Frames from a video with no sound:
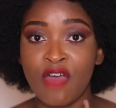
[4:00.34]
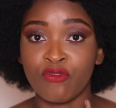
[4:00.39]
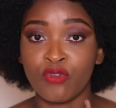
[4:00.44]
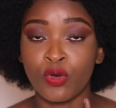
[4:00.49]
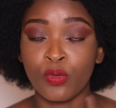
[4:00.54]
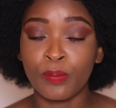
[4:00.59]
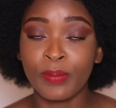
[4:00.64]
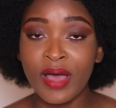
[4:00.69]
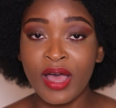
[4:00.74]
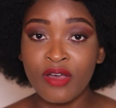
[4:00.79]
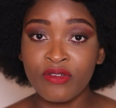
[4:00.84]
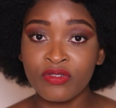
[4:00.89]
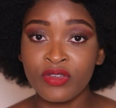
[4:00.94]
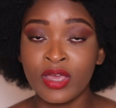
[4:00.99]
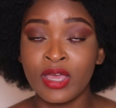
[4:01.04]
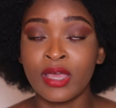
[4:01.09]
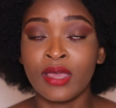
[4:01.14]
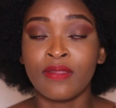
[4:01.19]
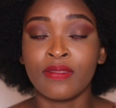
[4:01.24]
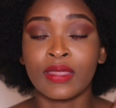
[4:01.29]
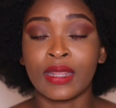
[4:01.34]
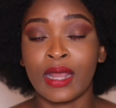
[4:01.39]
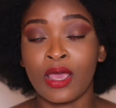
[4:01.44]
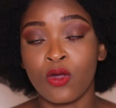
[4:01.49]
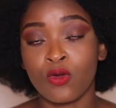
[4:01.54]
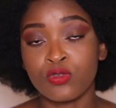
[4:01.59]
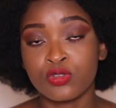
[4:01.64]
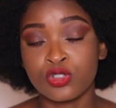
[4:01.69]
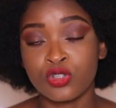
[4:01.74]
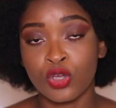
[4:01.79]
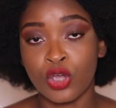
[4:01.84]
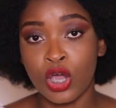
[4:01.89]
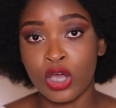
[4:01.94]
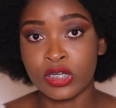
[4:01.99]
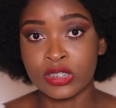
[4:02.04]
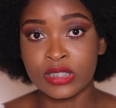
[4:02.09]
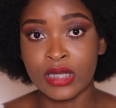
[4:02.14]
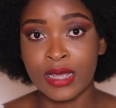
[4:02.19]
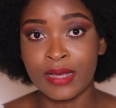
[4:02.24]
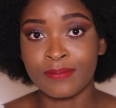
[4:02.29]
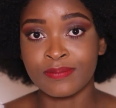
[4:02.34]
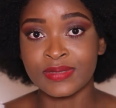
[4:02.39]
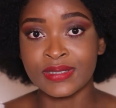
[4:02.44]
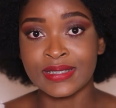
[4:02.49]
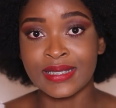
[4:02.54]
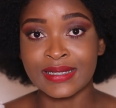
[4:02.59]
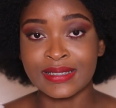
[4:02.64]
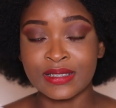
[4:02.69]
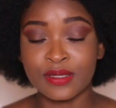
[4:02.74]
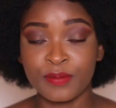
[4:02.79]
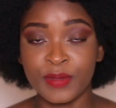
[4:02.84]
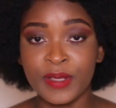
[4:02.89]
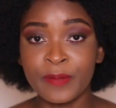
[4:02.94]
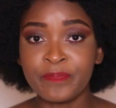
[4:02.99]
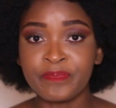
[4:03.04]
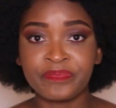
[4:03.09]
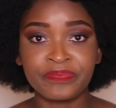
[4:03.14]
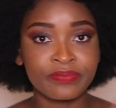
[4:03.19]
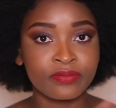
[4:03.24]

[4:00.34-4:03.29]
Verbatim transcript: afro puff that I also got um, sent to me